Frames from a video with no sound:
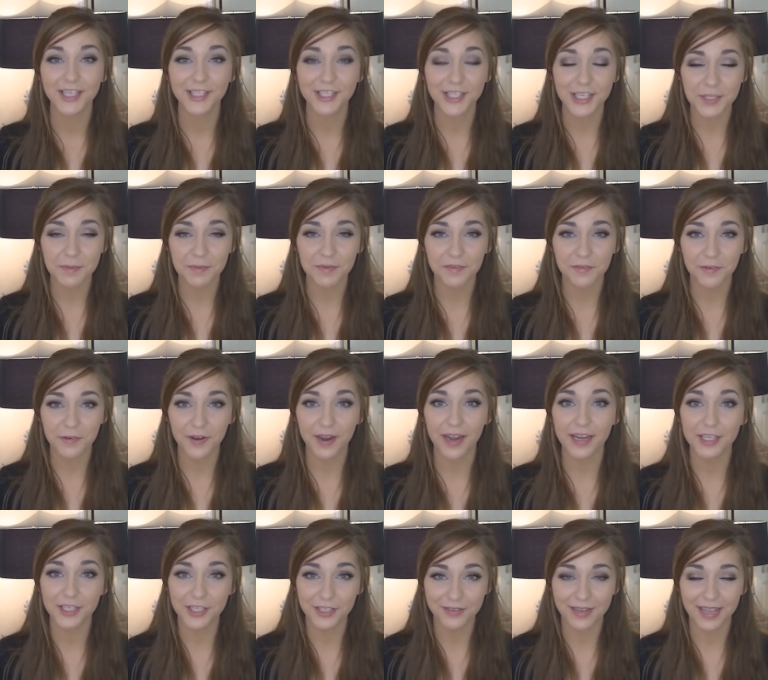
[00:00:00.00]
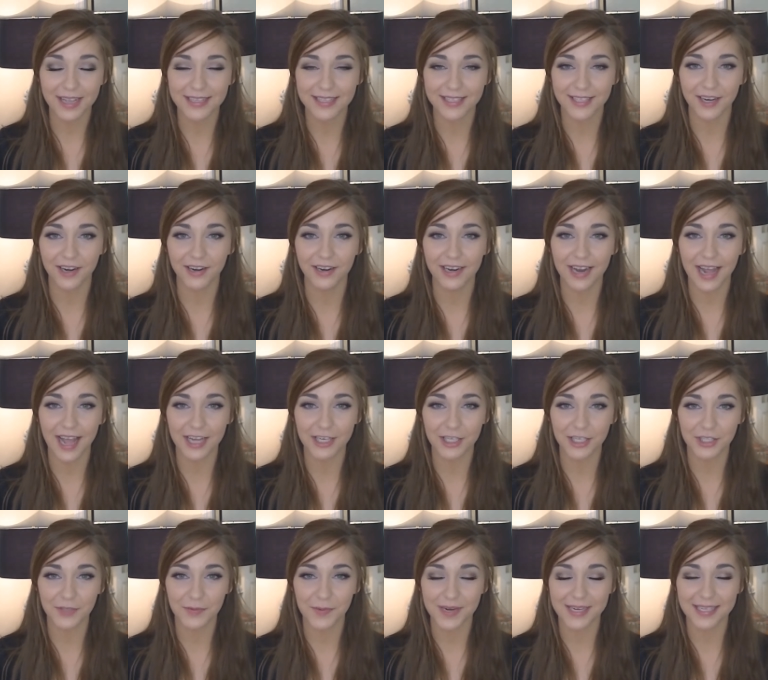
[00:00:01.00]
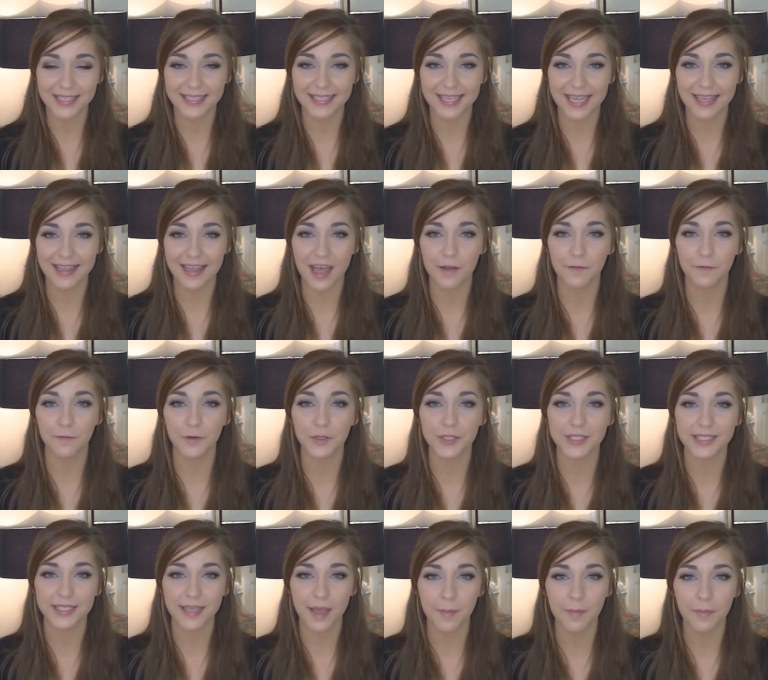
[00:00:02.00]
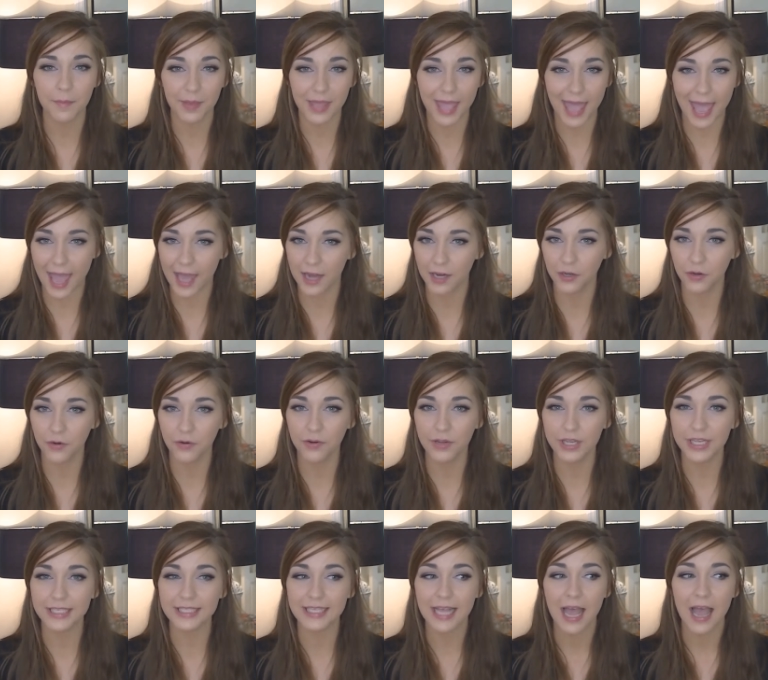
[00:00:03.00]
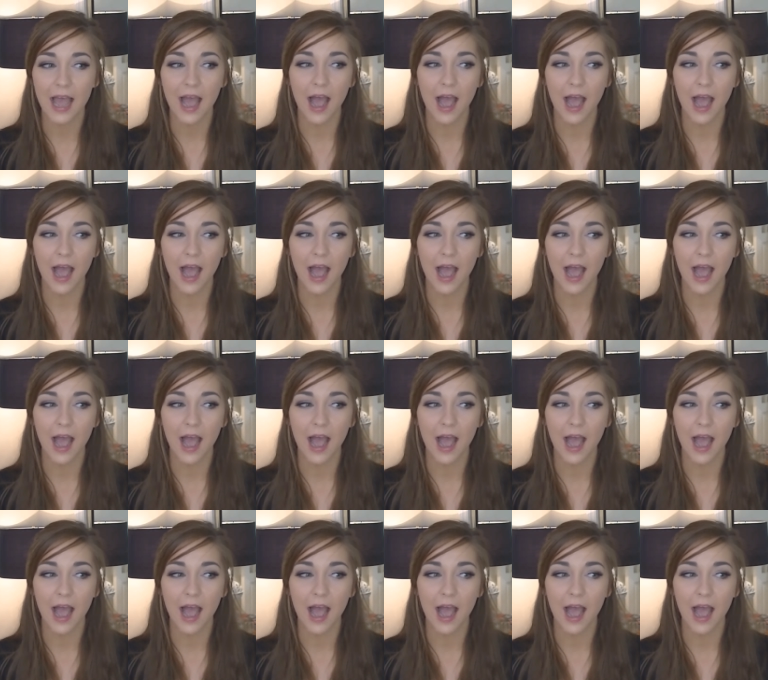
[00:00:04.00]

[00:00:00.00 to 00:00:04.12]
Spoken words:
Just before I do get started, I just want to say that for some categories,